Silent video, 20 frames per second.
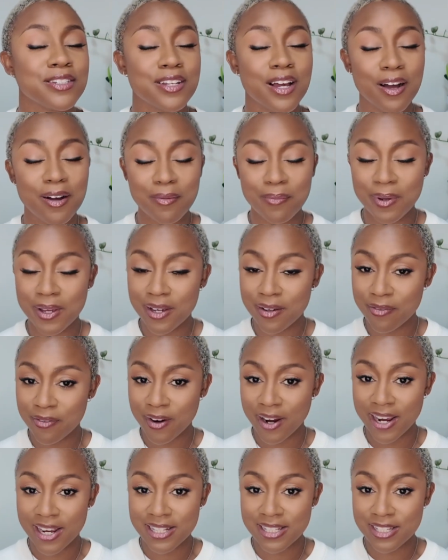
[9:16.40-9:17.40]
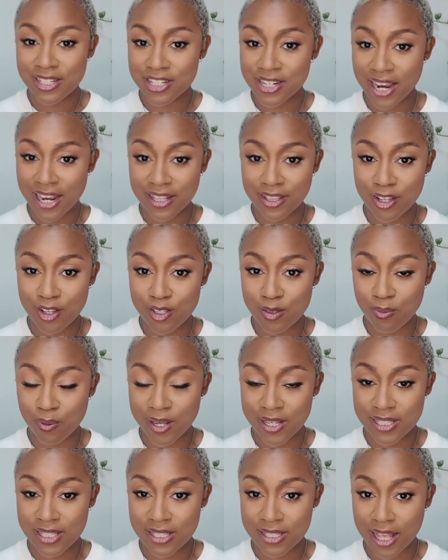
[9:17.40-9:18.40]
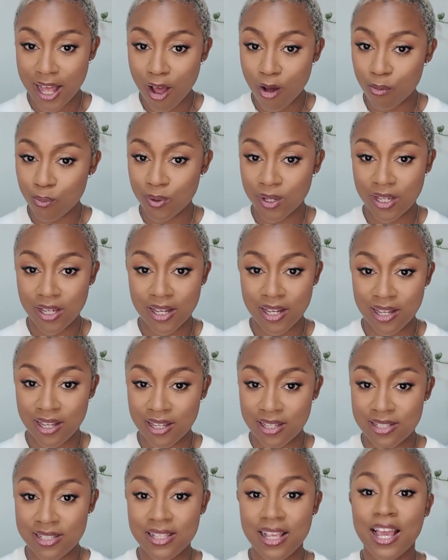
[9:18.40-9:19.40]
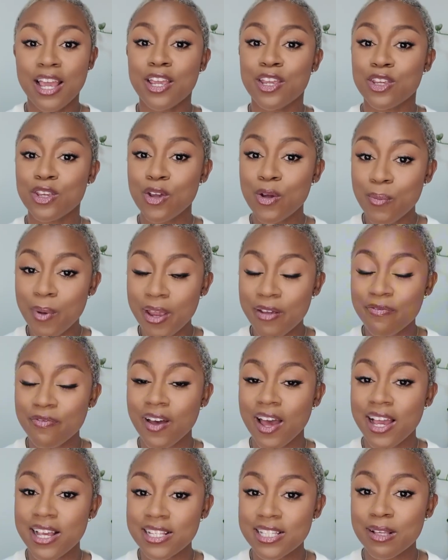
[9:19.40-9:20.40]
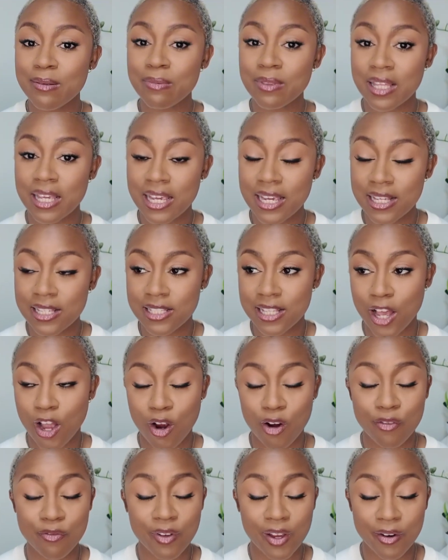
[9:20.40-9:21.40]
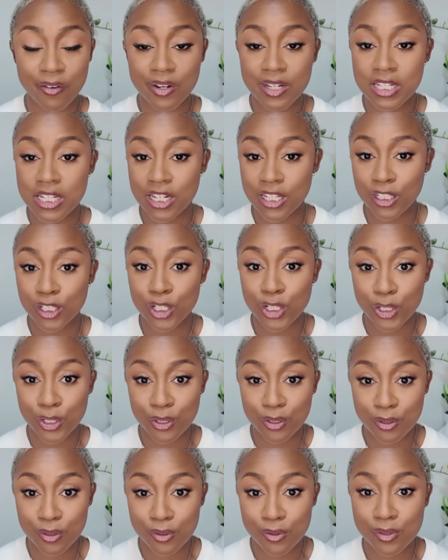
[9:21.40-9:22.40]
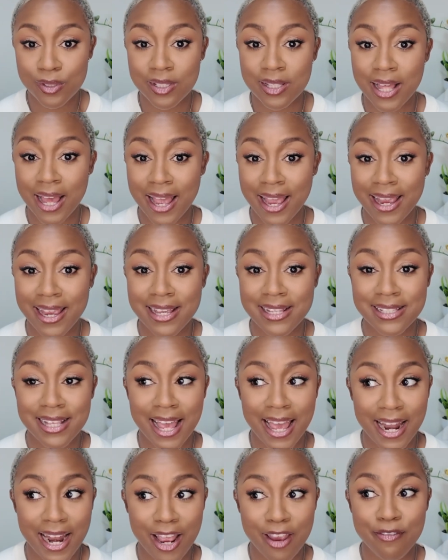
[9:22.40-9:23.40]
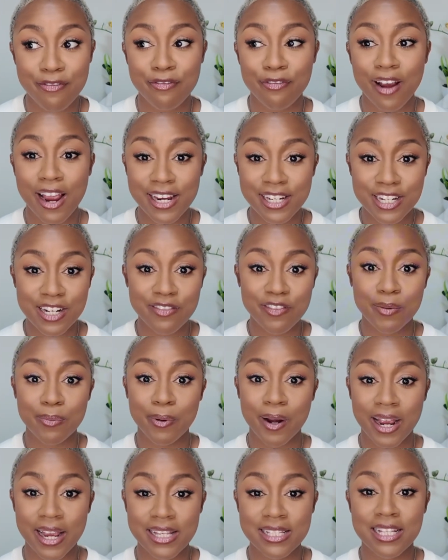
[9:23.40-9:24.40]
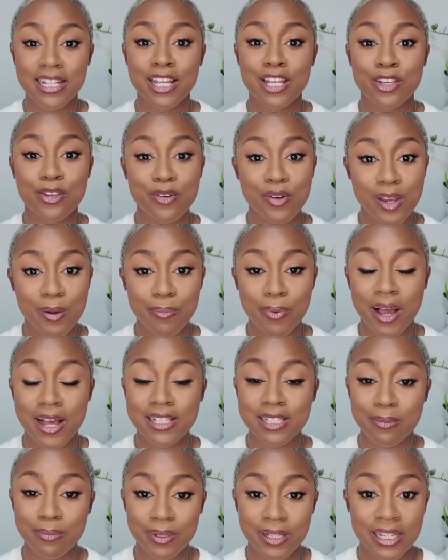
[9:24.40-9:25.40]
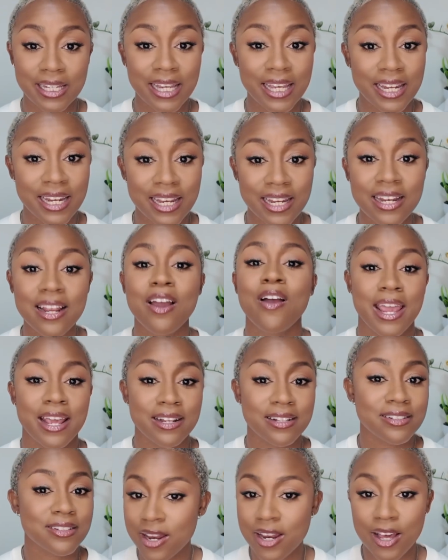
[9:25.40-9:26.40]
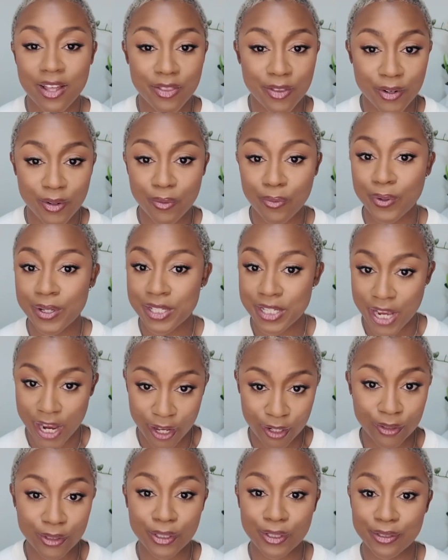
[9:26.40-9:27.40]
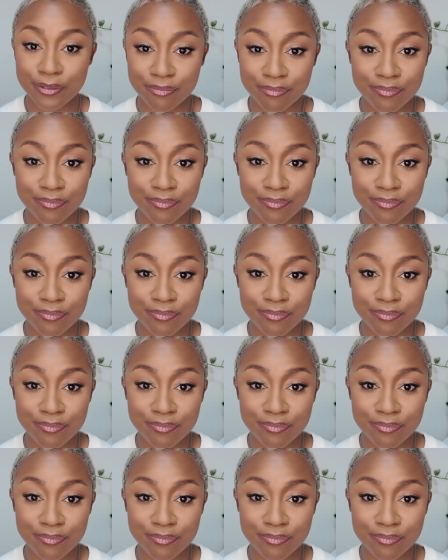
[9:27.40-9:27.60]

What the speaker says: Don't be afraid to check those places out, because you may find some things that are very gently used that is at a fraction of a price that you could possibly get it at another retailer.